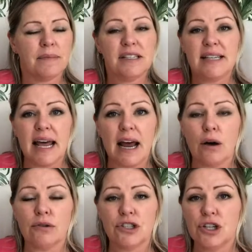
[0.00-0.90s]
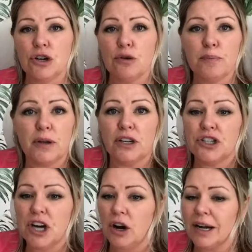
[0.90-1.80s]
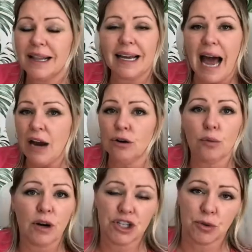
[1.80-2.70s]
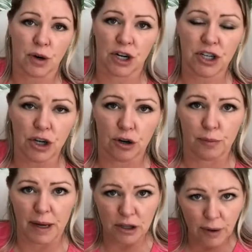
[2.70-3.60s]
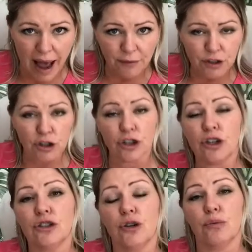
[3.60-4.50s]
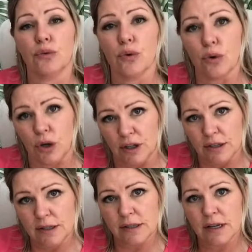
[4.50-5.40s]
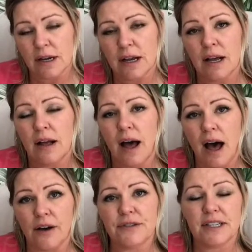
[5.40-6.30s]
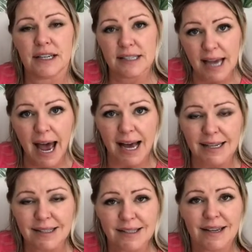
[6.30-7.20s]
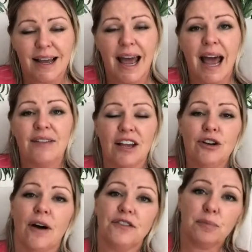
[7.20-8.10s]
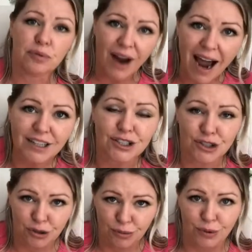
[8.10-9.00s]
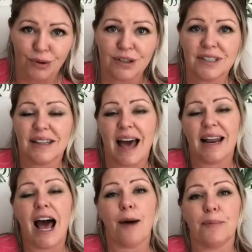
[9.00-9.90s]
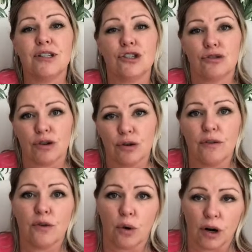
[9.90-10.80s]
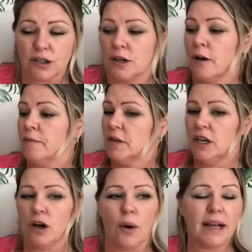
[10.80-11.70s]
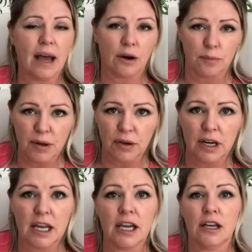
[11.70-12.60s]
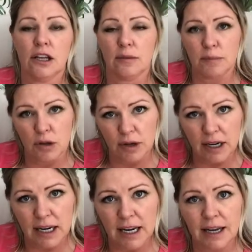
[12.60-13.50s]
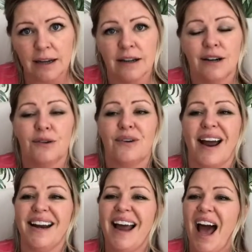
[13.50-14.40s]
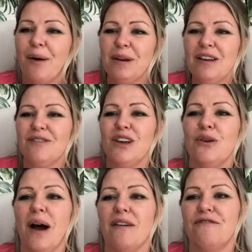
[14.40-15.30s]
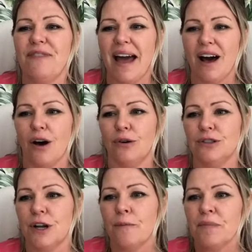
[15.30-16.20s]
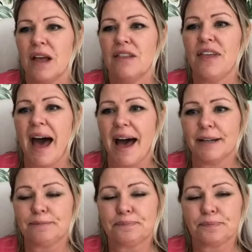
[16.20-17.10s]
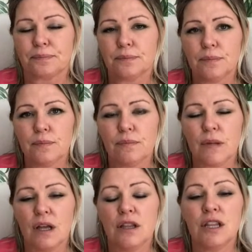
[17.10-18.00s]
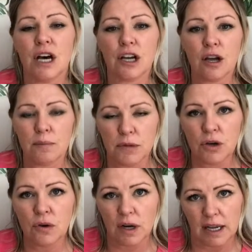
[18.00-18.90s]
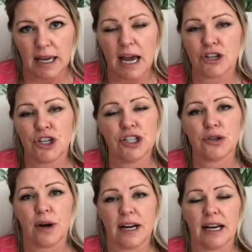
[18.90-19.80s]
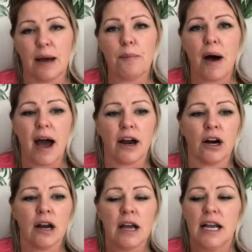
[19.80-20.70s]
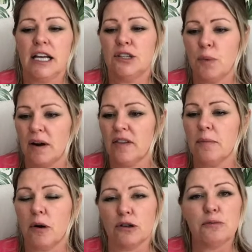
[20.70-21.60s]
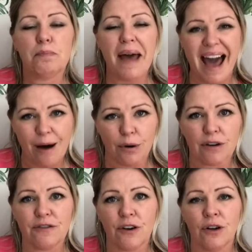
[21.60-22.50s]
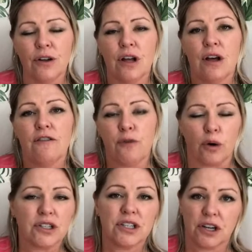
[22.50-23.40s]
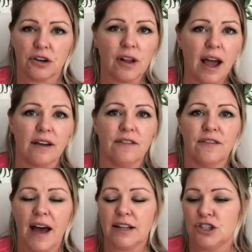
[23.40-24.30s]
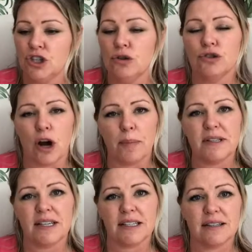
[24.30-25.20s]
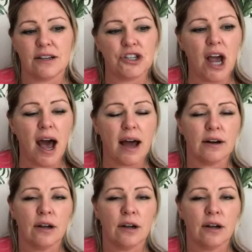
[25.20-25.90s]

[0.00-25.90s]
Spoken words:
set out to build a charity. Like, I don't know what you want to do, but you have to learn the rules of success. And then you have to practice the rules. And that happens through, of course, accountability, community, right? How many of you have found that the community, she's creating an empire, is one of the most powerful forces in your life? If that's you, drop a 6 in the chat,